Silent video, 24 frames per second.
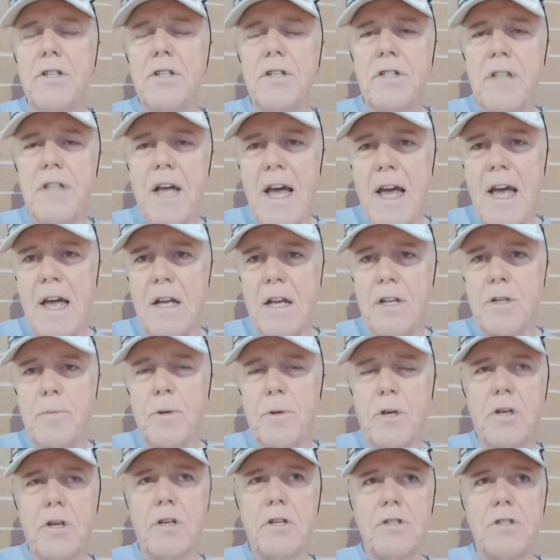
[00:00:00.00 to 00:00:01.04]
stage
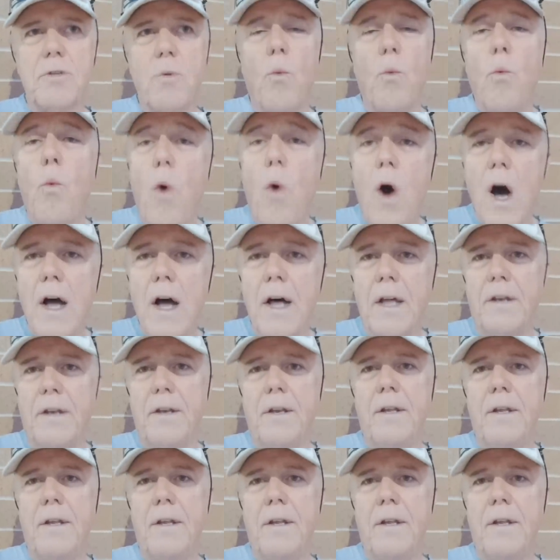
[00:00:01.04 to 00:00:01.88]
because one,